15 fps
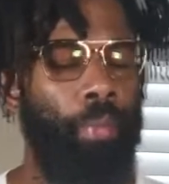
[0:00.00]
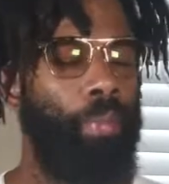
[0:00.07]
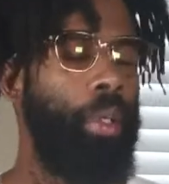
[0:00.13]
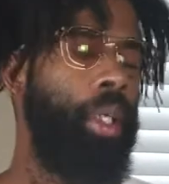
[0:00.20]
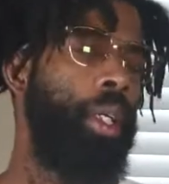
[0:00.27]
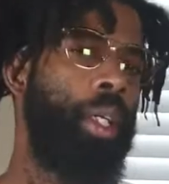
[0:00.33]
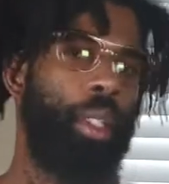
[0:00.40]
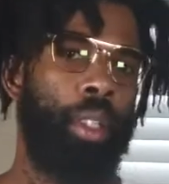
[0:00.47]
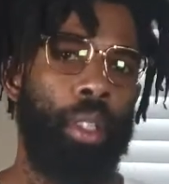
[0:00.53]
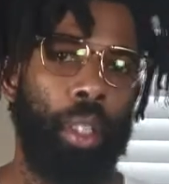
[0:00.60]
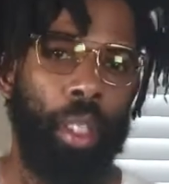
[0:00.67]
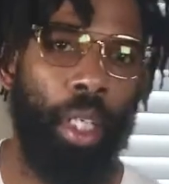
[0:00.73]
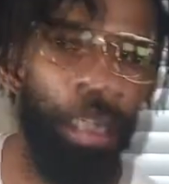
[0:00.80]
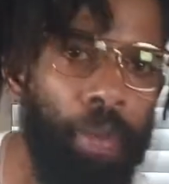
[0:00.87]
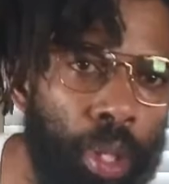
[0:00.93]
Man, I
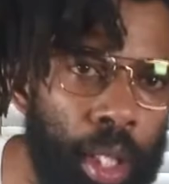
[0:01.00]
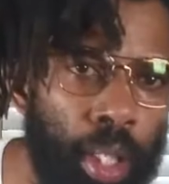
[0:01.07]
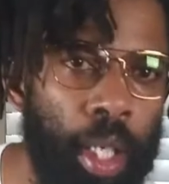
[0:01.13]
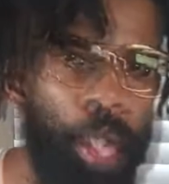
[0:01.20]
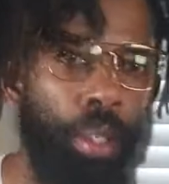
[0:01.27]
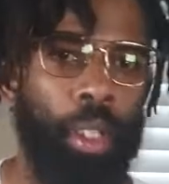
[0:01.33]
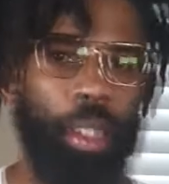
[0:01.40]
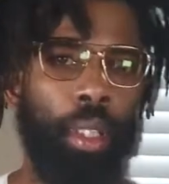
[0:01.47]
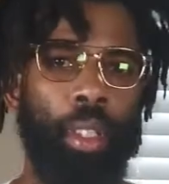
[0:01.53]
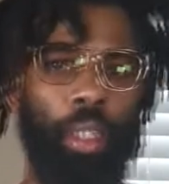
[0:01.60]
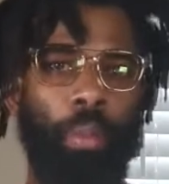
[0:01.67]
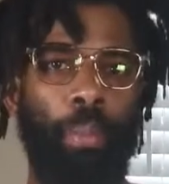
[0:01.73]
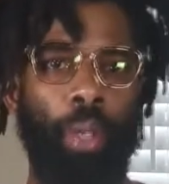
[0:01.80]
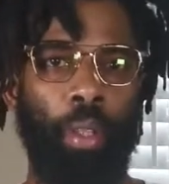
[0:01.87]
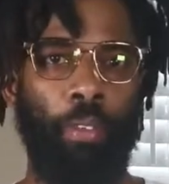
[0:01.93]
should hit one of y'all niggas
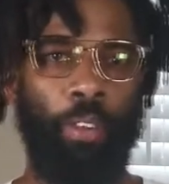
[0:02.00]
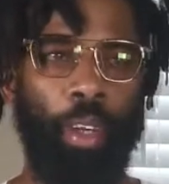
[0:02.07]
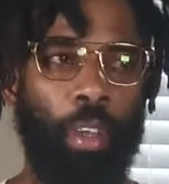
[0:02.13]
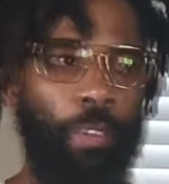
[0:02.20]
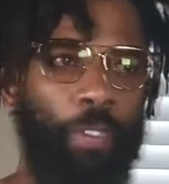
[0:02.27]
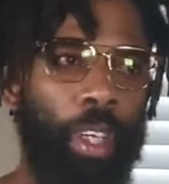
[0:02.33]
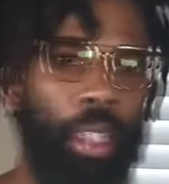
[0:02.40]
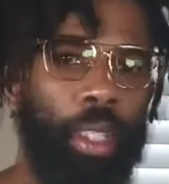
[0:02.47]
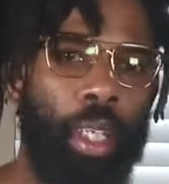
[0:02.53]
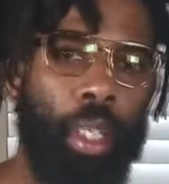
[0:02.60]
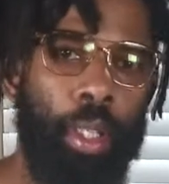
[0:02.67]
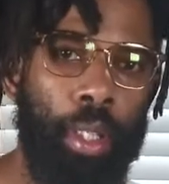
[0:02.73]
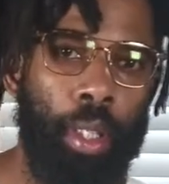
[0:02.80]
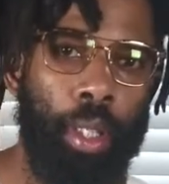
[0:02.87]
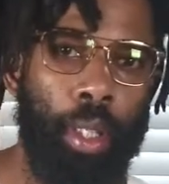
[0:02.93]
in the motherfucking face
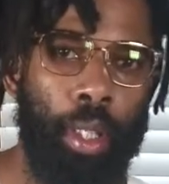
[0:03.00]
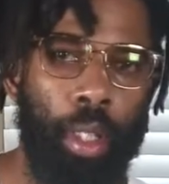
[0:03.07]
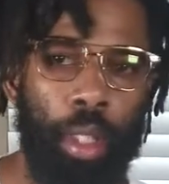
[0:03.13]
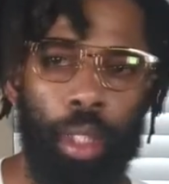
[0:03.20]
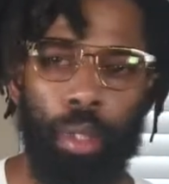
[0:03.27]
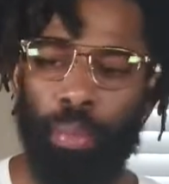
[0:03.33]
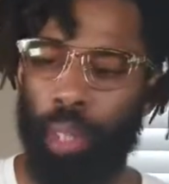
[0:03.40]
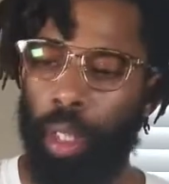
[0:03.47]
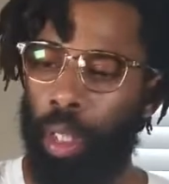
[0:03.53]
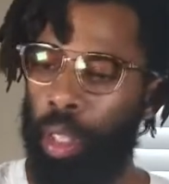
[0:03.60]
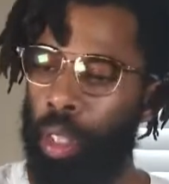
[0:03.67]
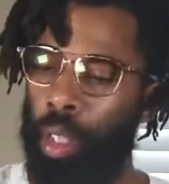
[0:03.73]
how good this shit smells.